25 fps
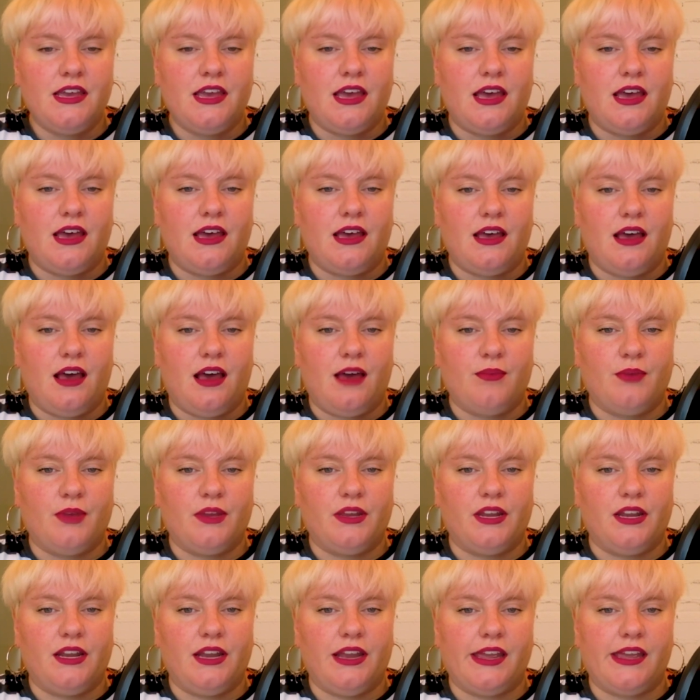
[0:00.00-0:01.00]
I'm going
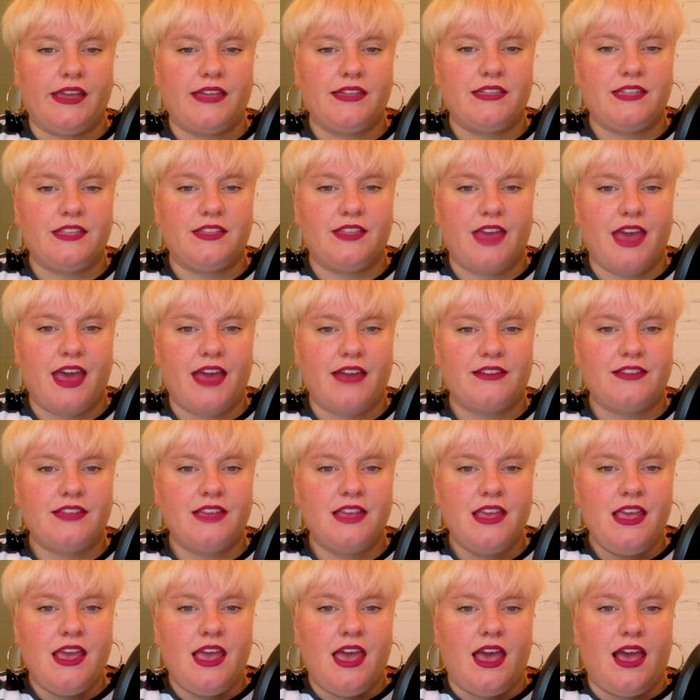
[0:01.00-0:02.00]
to link to that.
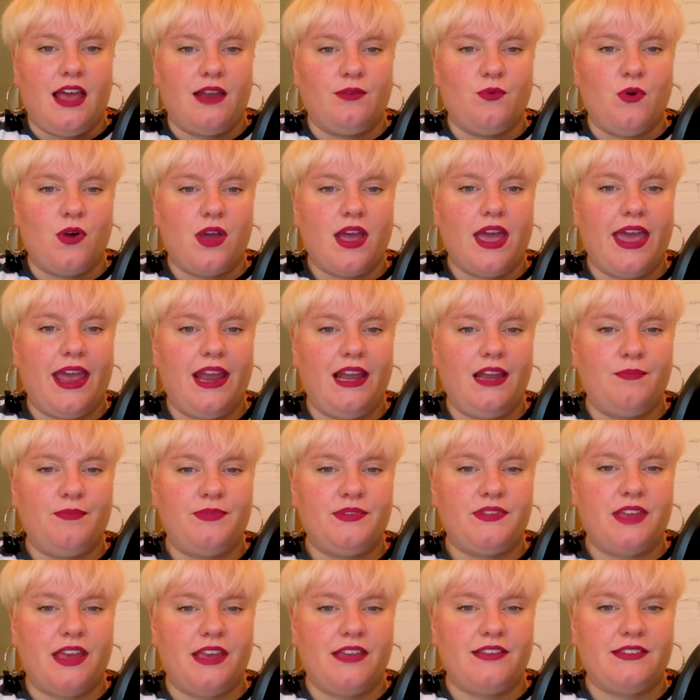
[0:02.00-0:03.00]
And what Caleb
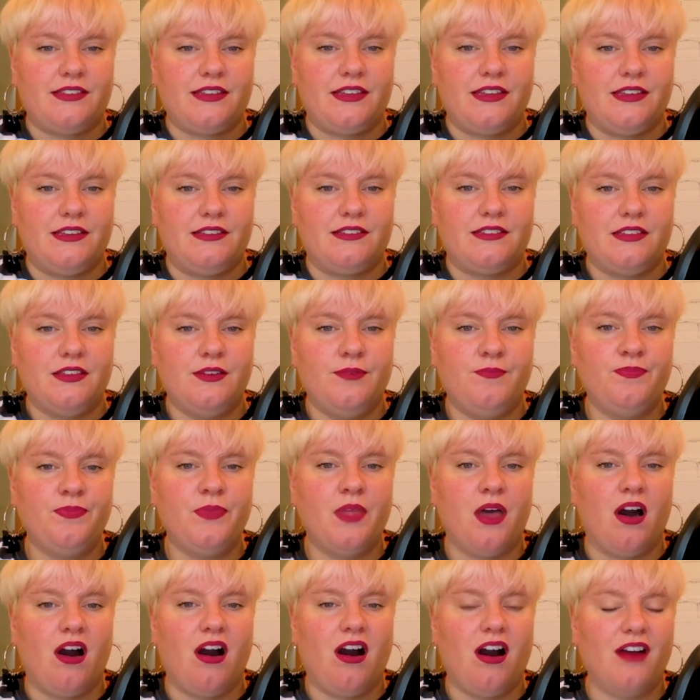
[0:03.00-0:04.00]
says is,
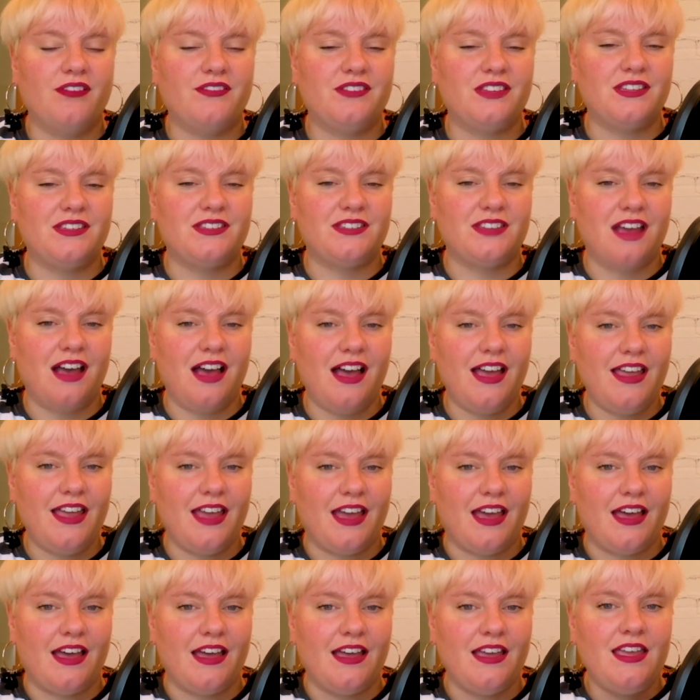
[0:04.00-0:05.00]
our
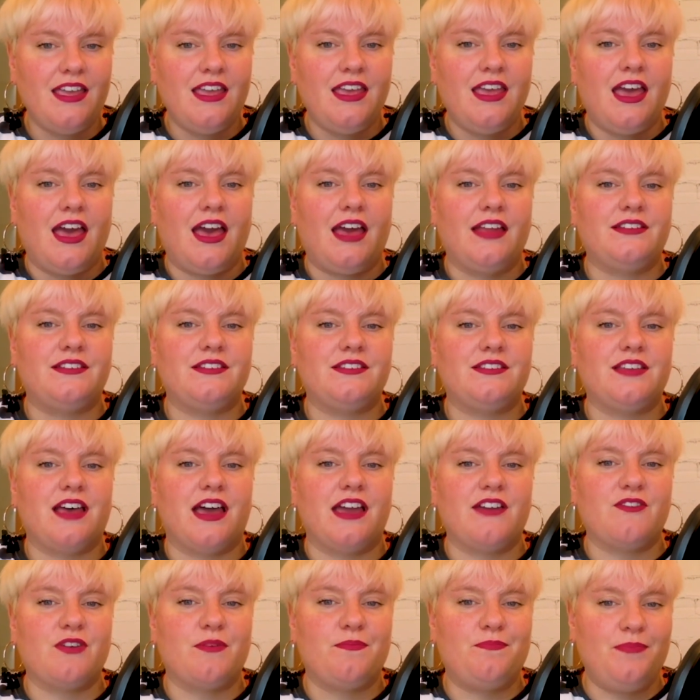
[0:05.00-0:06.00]
desire and
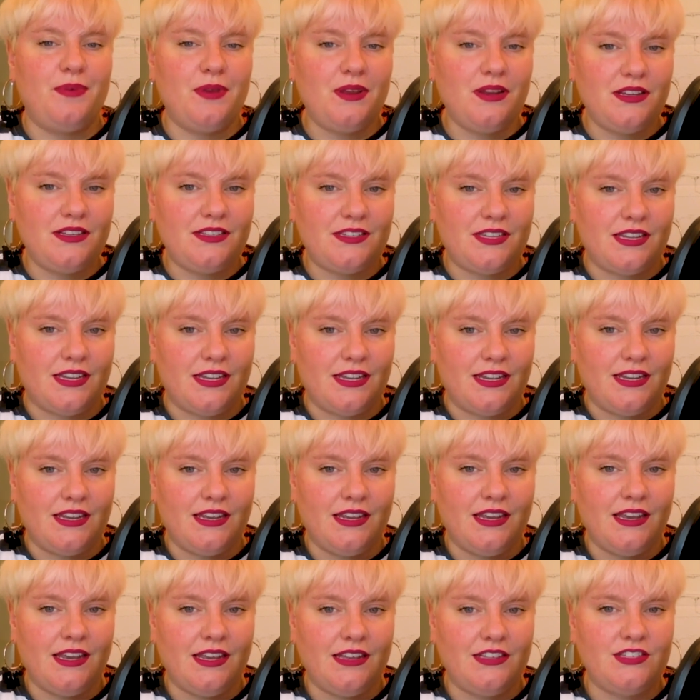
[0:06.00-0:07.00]

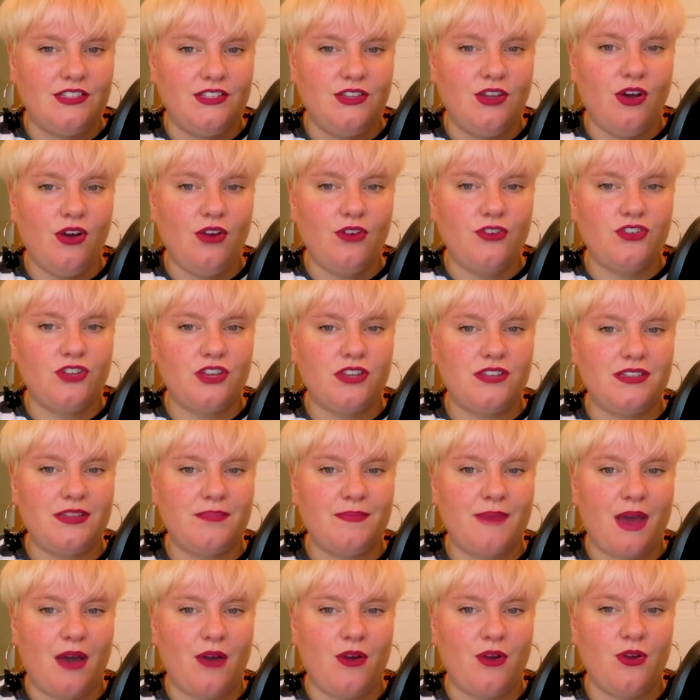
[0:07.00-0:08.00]
desirability is not just
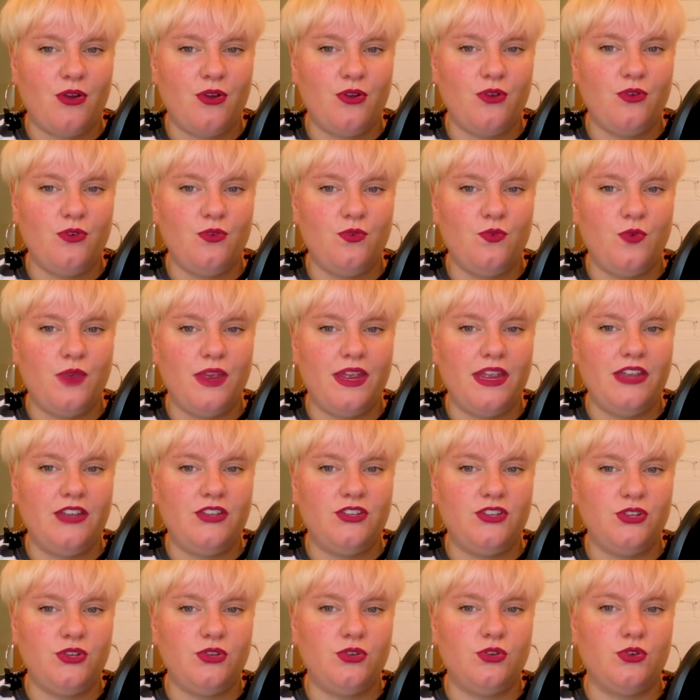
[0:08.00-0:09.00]
about who we
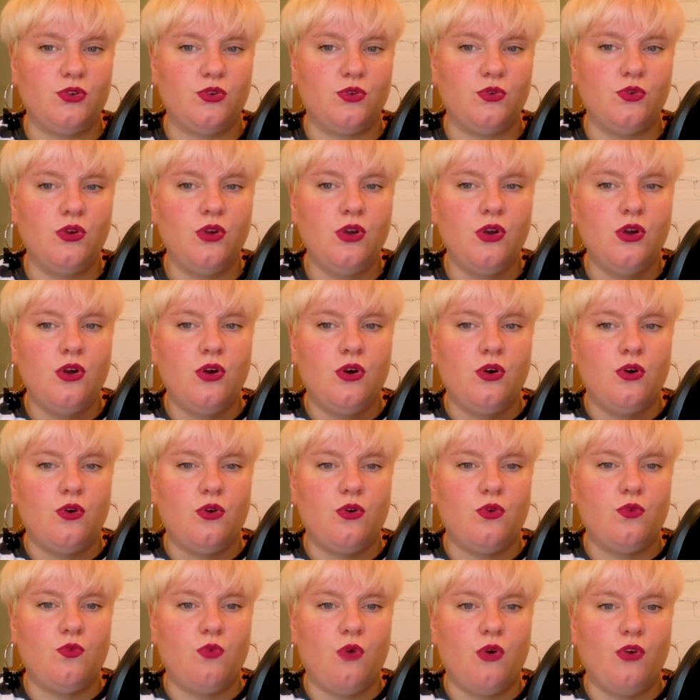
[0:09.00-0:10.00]
do
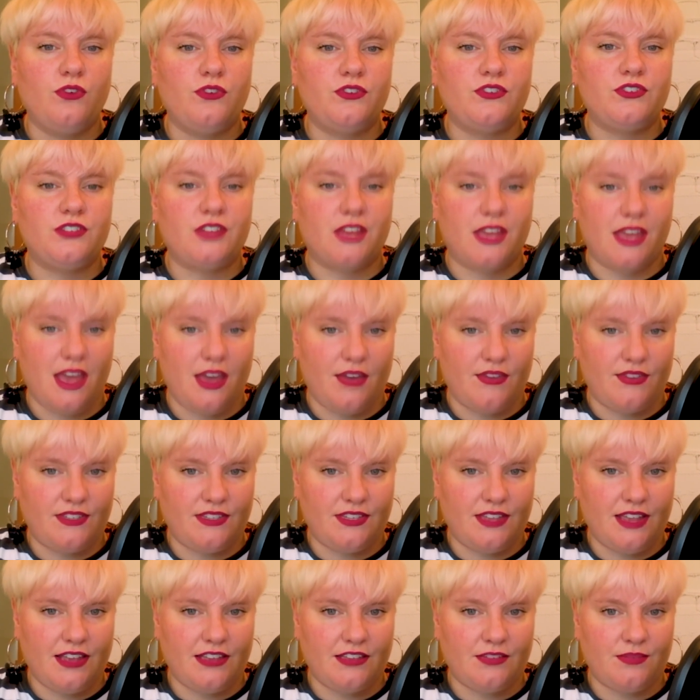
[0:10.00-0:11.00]
or want to have
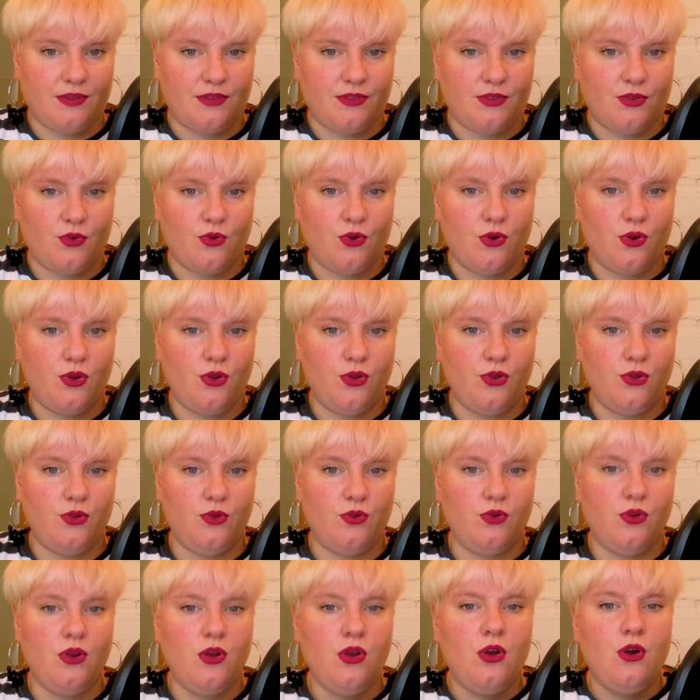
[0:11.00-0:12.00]
sex with, or
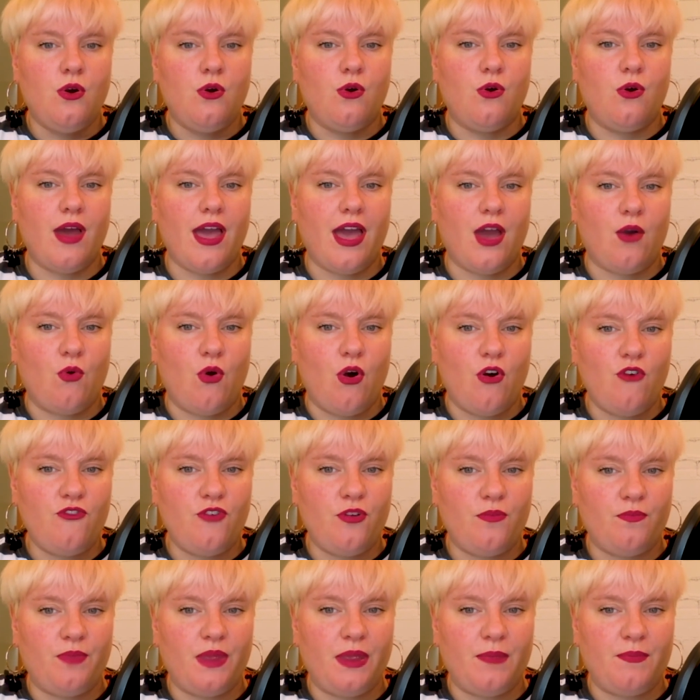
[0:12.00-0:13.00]
who or how
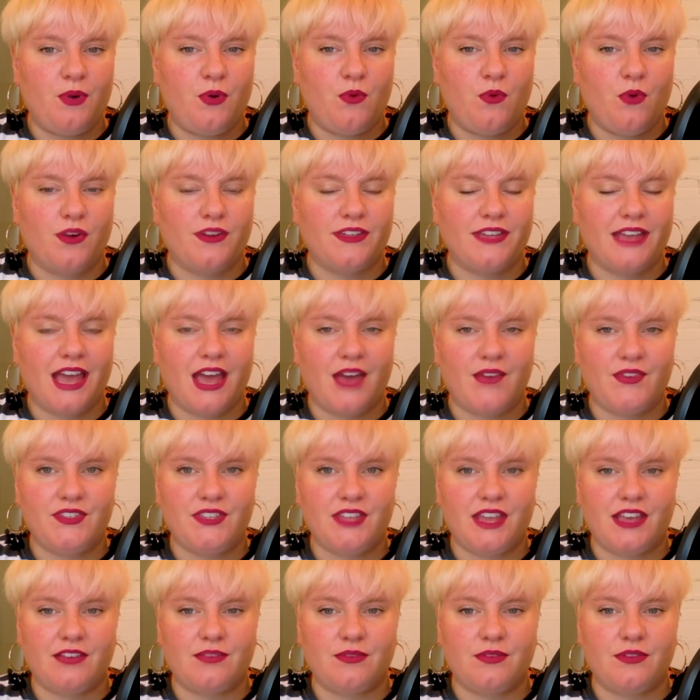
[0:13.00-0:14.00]
often people want to have
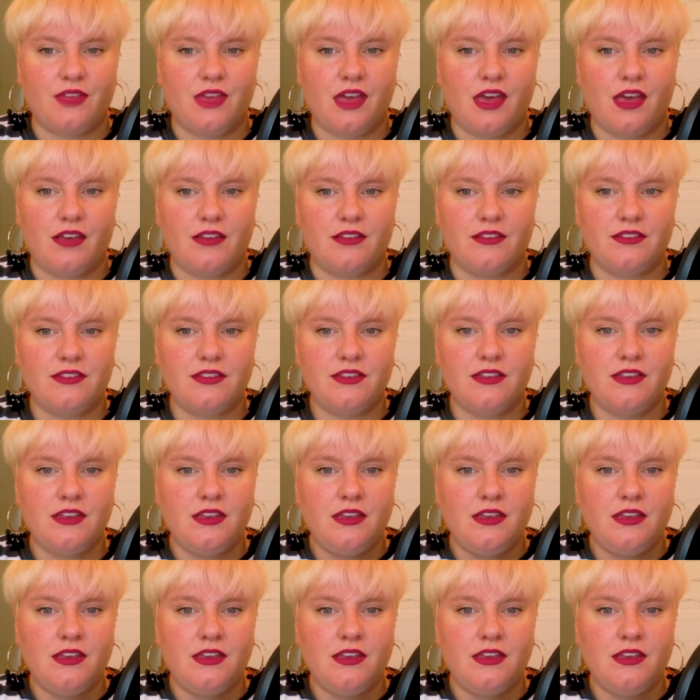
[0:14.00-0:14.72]
sex with us.